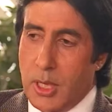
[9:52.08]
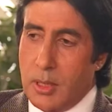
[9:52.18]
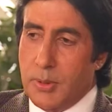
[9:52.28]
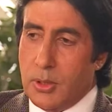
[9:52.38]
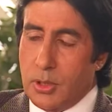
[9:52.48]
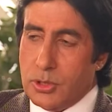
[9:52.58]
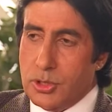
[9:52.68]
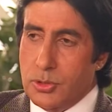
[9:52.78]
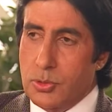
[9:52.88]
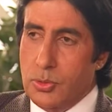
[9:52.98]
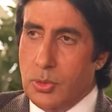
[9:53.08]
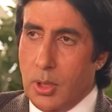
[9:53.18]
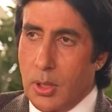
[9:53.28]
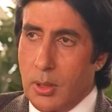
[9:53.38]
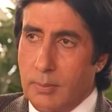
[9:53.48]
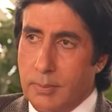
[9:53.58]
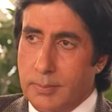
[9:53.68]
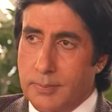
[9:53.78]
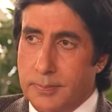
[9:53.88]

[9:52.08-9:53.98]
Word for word: hell because you, um,